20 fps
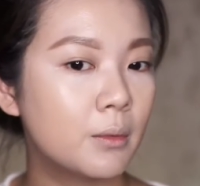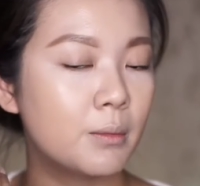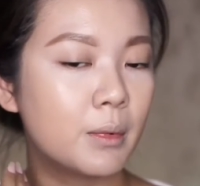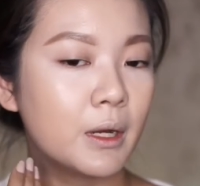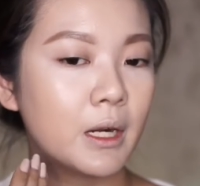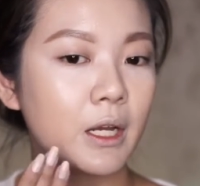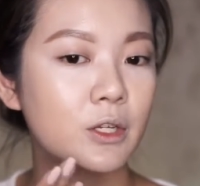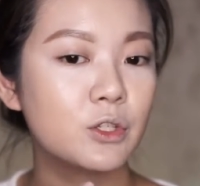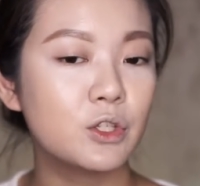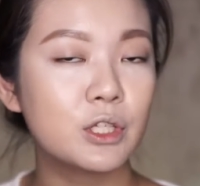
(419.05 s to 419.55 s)

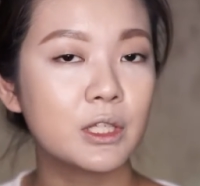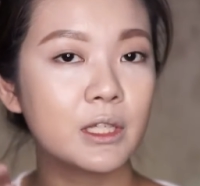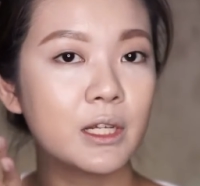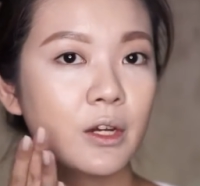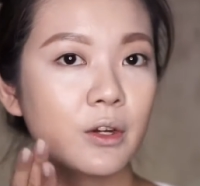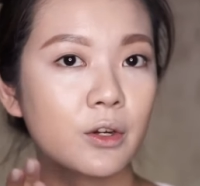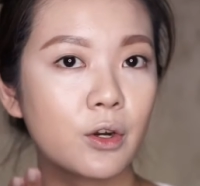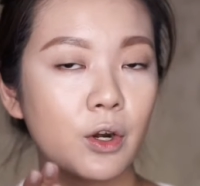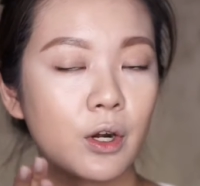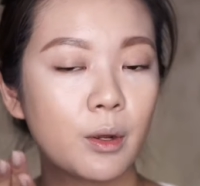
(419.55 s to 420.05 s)
But I just
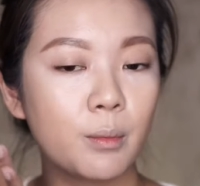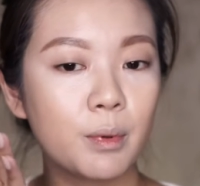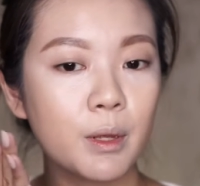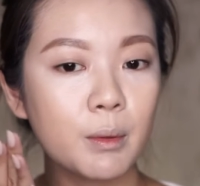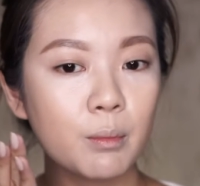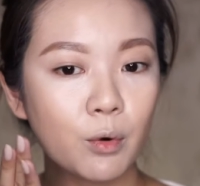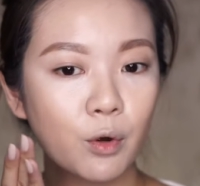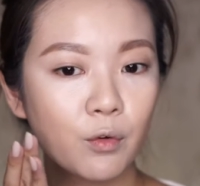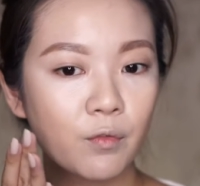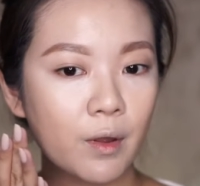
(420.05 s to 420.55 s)
layered on a
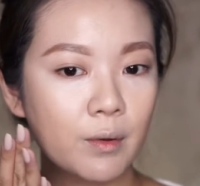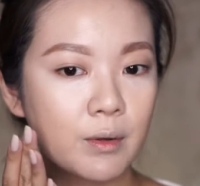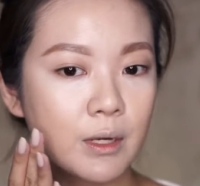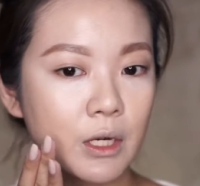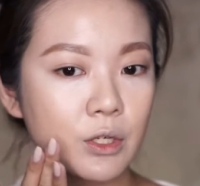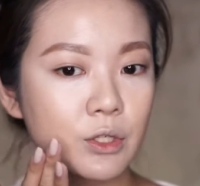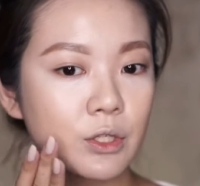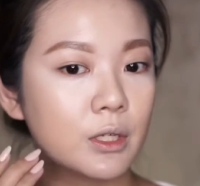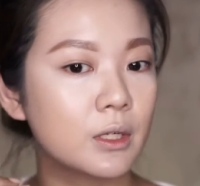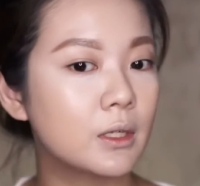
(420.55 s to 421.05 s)
bit more
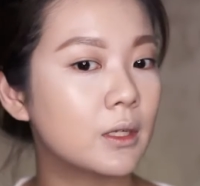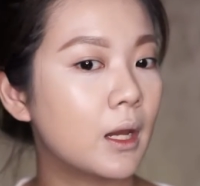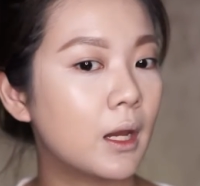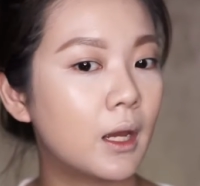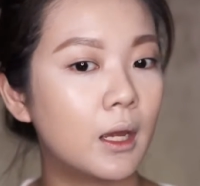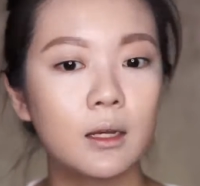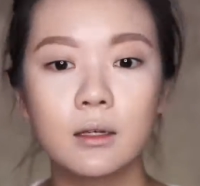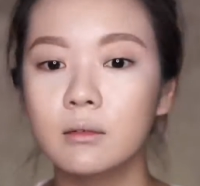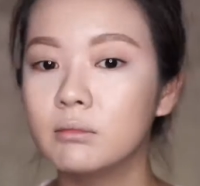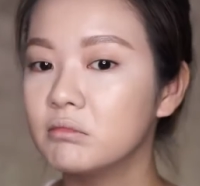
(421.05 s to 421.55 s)
foundation
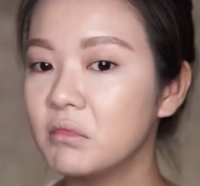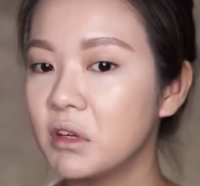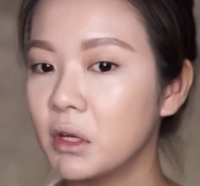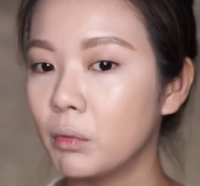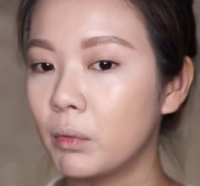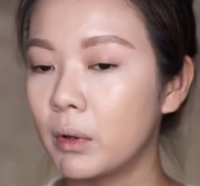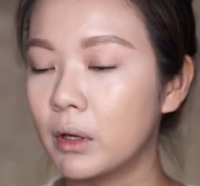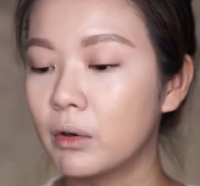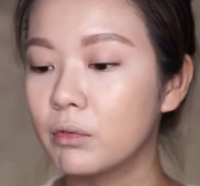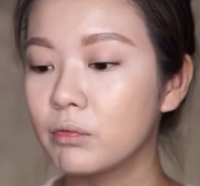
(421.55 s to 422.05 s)
and
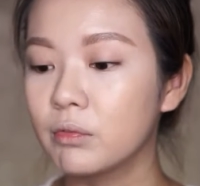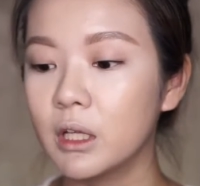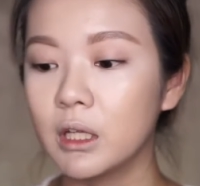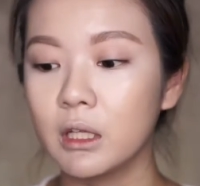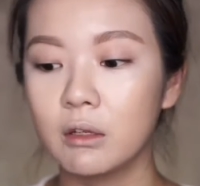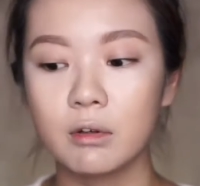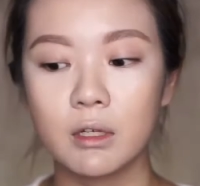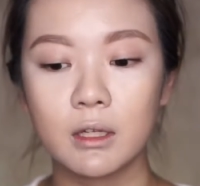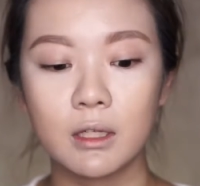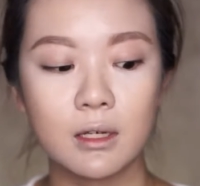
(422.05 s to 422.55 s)
it went on
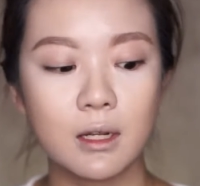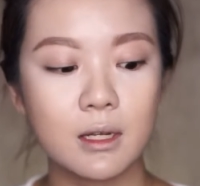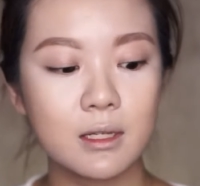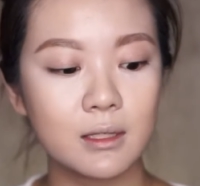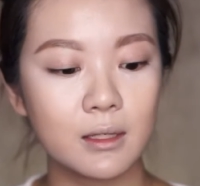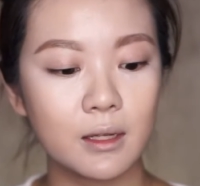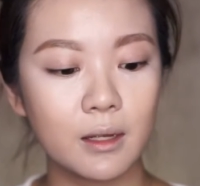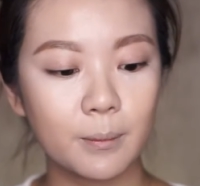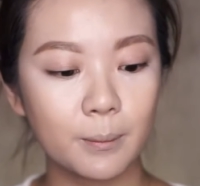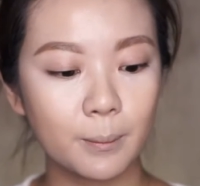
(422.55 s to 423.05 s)
really, really
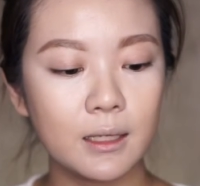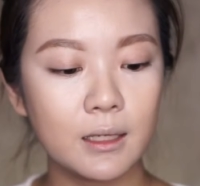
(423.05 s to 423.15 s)
nicely.